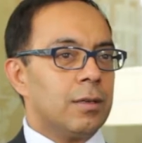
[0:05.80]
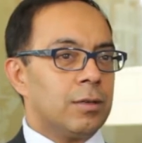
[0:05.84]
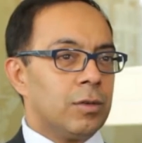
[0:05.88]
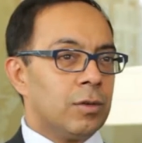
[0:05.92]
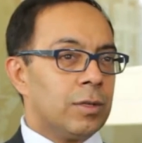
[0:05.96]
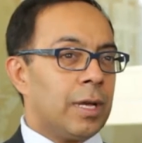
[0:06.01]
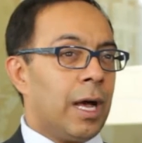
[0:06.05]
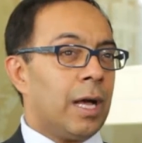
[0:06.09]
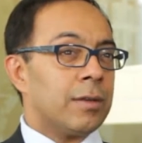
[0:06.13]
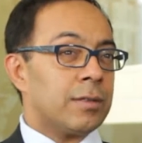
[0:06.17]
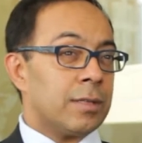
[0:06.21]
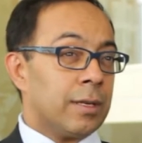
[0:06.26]
two
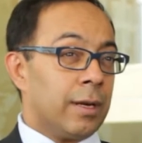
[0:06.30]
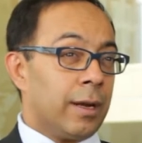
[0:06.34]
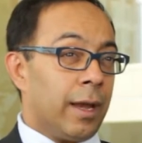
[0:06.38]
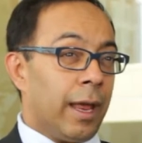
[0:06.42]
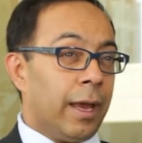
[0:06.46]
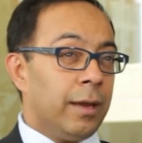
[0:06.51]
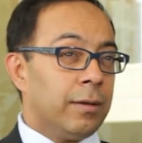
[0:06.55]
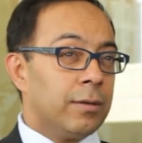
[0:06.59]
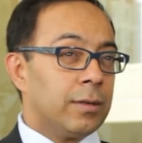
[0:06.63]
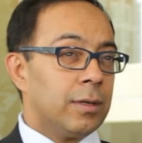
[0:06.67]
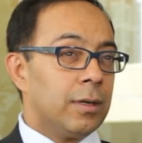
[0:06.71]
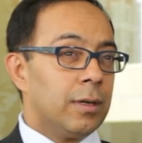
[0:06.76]
thousand
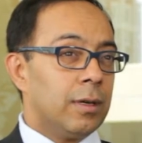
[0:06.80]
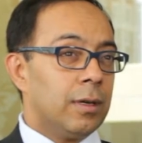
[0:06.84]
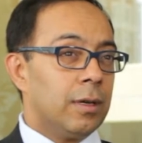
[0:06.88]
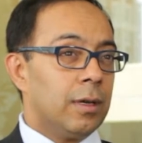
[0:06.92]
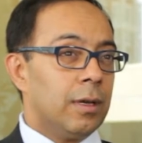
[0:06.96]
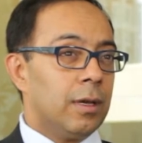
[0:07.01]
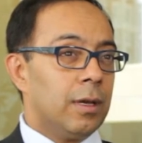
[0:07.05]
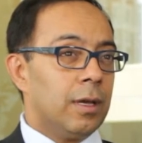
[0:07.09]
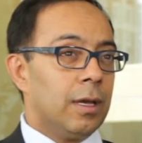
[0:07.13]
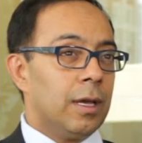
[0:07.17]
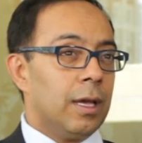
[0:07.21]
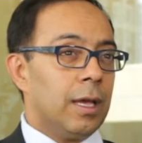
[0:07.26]
eight,
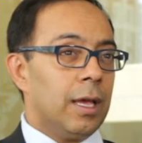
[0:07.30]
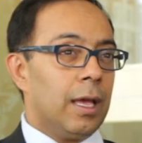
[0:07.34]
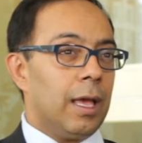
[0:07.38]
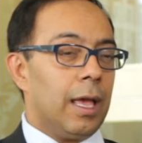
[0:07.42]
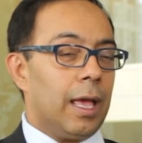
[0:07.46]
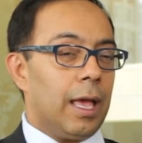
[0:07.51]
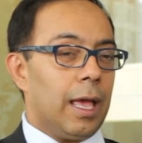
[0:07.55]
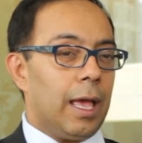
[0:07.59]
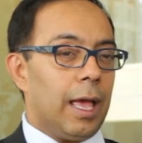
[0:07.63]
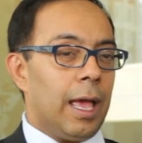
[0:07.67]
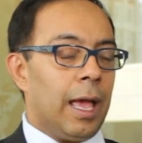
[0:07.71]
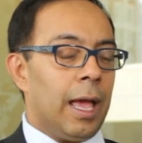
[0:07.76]

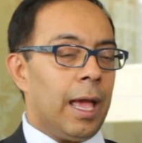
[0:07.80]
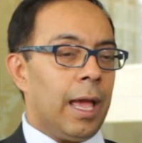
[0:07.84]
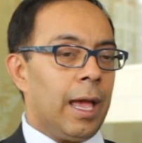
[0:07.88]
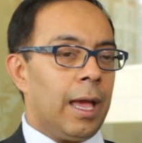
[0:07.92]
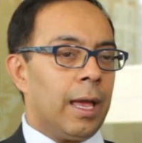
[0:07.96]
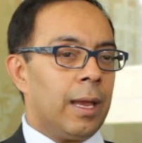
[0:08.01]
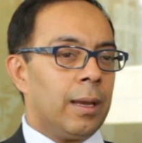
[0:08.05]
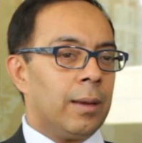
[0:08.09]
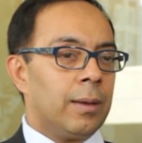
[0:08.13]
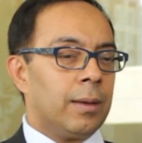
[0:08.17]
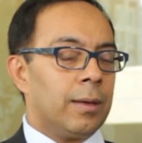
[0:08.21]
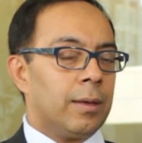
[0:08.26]

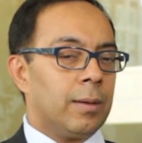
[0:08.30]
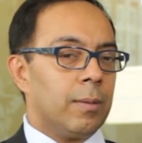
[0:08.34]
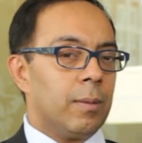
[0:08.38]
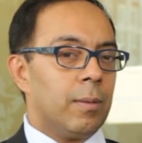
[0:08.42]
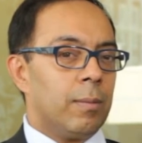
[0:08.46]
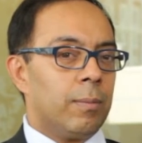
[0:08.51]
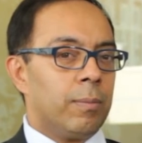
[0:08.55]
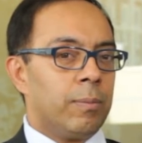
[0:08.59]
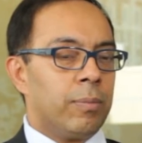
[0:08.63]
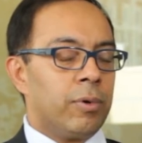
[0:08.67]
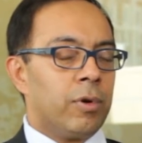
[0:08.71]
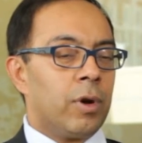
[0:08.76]
and
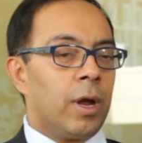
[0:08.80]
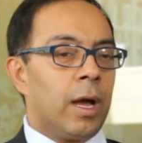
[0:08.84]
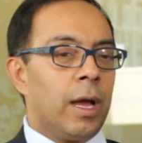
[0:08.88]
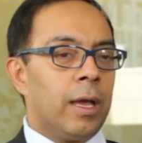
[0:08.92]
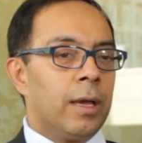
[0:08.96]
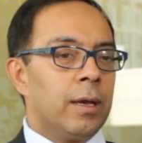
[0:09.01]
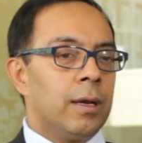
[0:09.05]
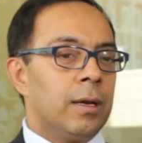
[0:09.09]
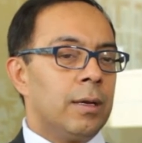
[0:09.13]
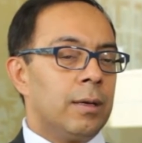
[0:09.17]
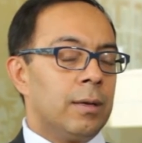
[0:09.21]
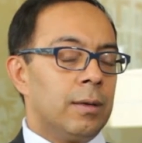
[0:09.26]

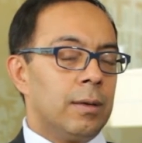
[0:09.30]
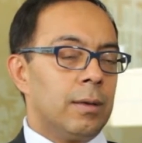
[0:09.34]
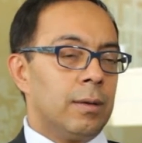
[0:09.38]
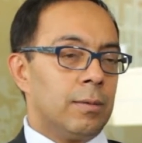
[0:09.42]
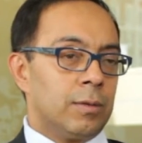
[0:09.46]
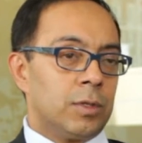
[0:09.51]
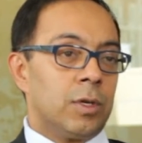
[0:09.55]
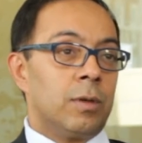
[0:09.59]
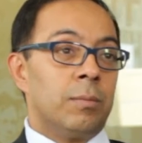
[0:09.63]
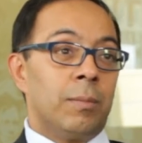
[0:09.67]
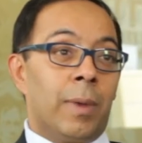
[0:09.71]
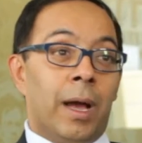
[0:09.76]
prior,
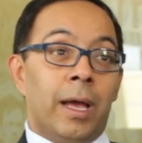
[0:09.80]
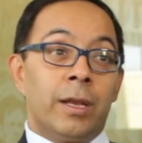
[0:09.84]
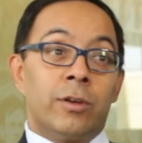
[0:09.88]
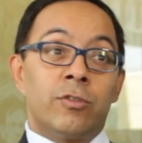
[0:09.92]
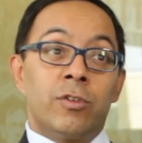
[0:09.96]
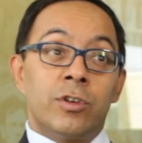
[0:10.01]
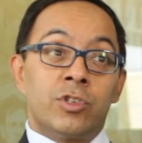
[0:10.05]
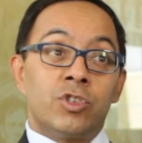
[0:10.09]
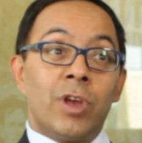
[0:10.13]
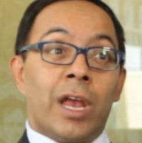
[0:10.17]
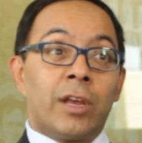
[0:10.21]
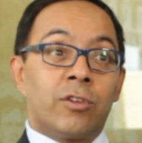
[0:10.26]
so my
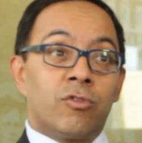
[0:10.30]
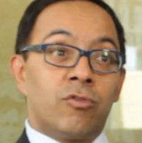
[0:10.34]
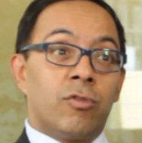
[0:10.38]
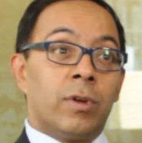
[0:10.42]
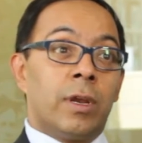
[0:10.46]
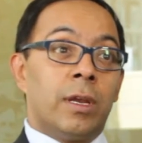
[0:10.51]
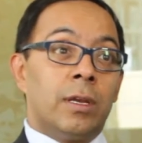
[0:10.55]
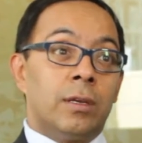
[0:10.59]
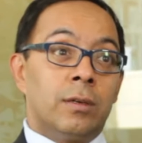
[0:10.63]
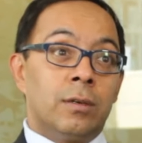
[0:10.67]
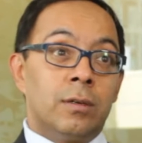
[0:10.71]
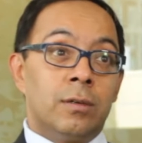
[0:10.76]

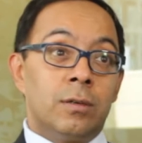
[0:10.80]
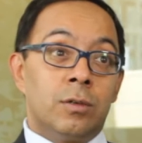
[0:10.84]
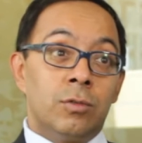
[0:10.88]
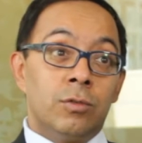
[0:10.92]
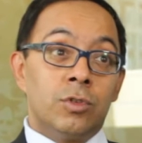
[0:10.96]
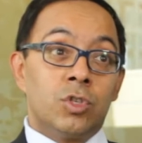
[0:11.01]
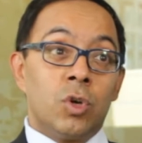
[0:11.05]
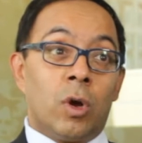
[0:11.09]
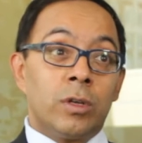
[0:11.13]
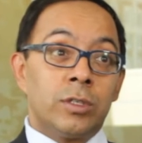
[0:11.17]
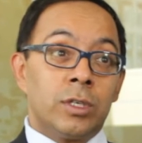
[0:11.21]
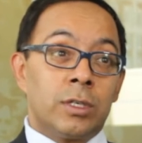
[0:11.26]
trajectory to
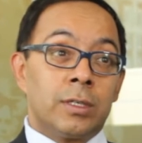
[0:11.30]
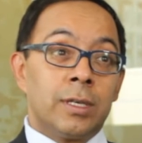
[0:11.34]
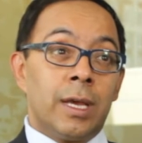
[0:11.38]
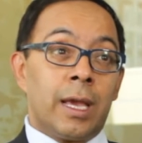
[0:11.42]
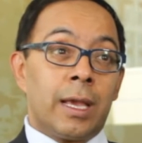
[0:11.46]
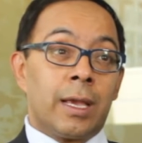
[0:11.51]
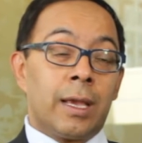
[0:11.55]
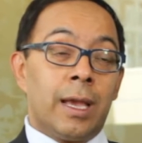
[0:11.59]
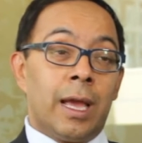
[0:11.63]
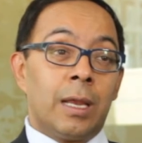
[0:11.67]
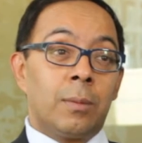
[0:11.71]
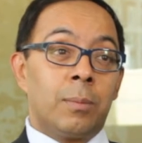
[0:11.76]
Georgia
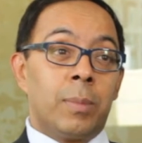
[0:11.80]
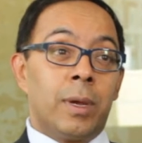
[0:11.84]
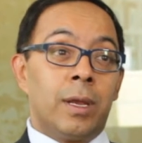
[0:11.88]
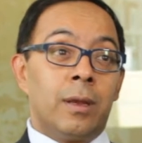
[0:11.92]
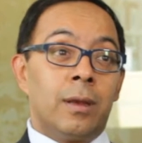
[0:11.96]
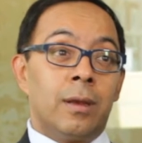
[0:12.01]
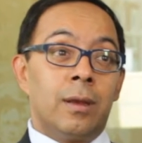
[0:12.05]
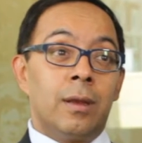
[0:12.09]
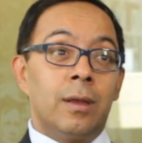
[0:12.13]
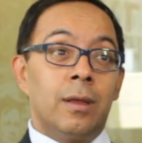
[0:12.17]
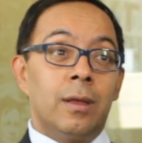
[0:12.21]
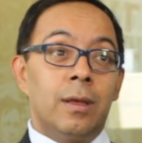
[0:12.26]
Tech had
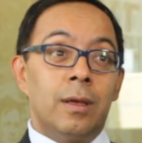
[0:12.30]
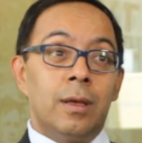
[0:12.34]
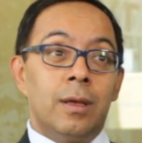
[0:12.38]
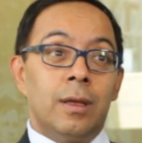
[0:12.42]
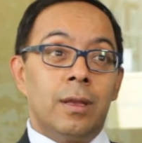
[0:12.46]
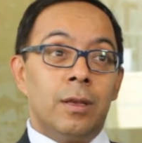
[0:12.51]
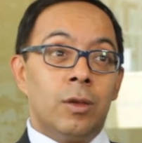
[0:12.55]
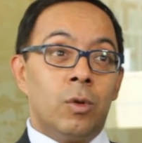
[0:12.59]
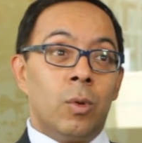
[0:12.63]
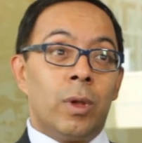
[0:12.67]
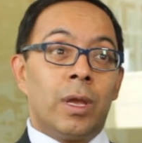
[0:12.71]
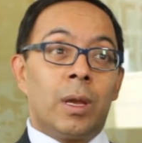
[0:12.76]
been
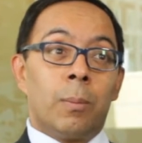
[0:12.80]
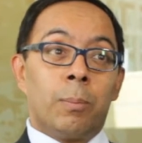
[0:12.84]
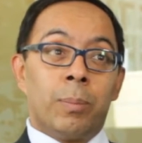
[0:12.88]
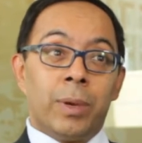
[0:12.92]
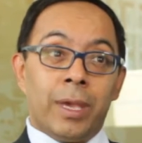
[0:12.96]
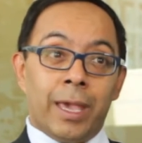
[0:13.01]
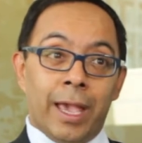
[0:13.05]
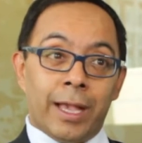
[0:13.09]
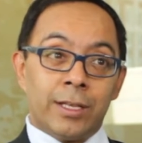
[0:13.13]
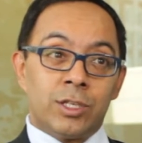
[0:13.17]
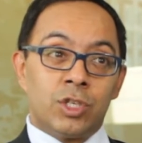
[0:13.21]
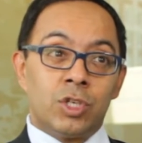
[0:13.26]
doing a
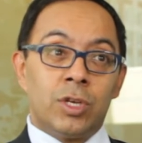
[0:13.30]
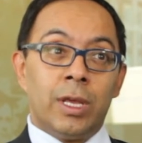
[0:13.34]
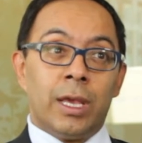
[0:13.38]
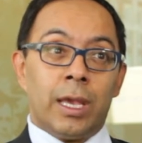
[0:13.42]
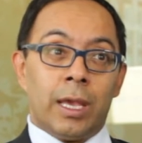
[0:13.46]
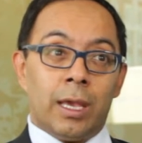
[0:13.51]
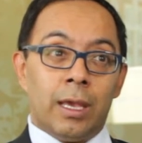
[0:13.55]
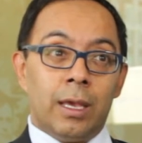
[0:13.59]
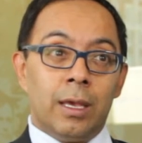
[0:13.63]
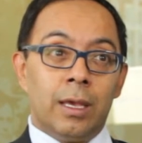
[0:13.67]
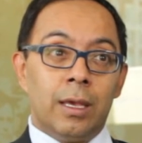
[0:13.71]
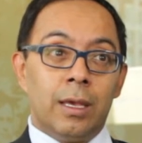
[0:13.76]

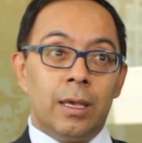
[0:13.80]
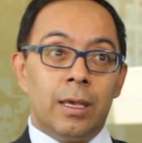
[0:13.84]
PhD,